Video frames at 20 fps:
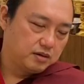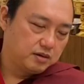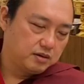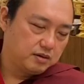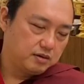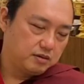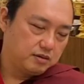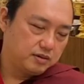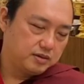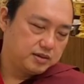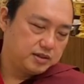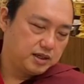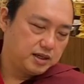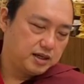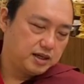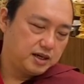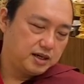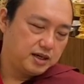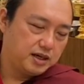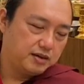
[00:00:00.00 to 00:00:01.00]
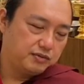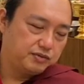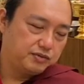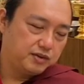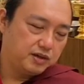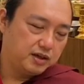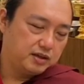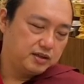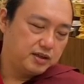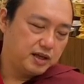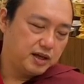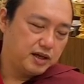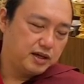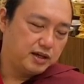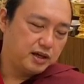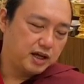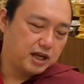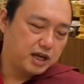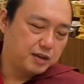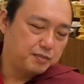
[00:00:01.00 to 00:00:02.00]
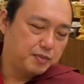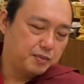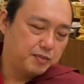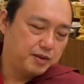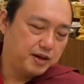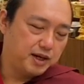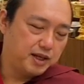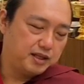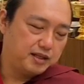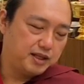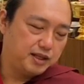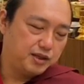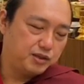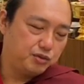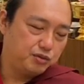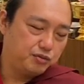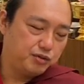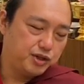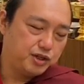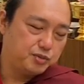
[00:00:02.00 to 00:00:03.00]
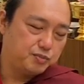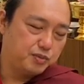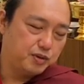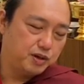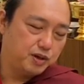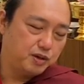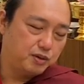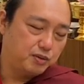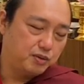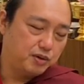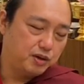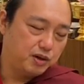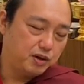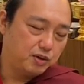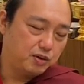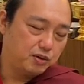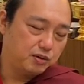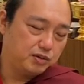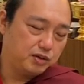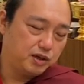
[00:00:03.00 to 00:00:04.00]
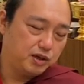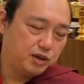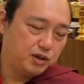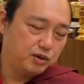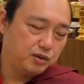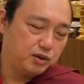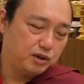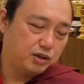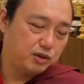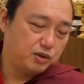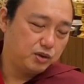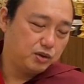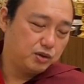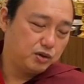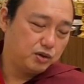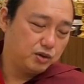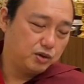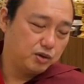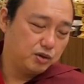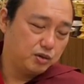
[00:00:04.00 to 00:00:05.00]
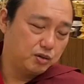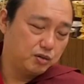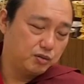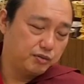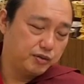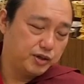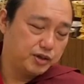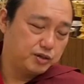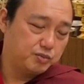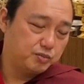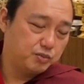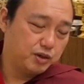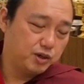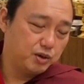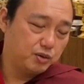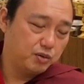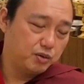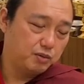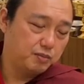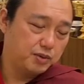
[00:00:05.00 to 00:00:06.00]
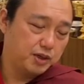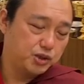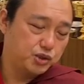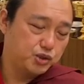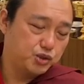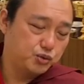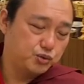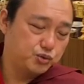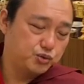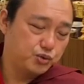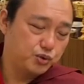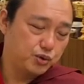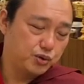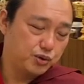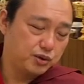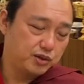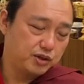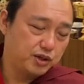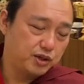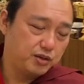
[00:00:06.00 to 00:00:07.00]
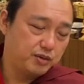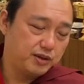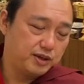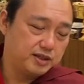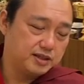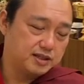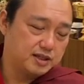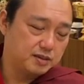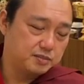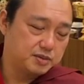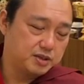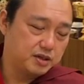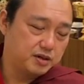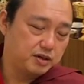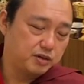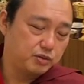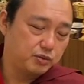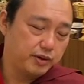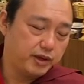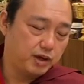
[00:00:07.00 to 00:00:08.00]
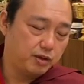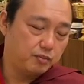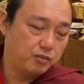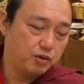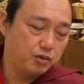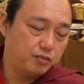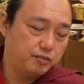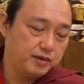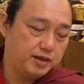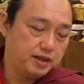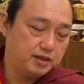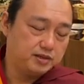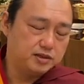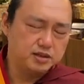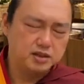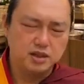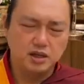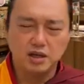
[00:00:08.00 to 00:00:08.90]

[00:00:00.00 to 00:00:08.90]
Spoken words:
Or is it that they have attained the capability to reach Buddhahood and continue reach Buddhahood, but choose to continue in samsara to help all beings?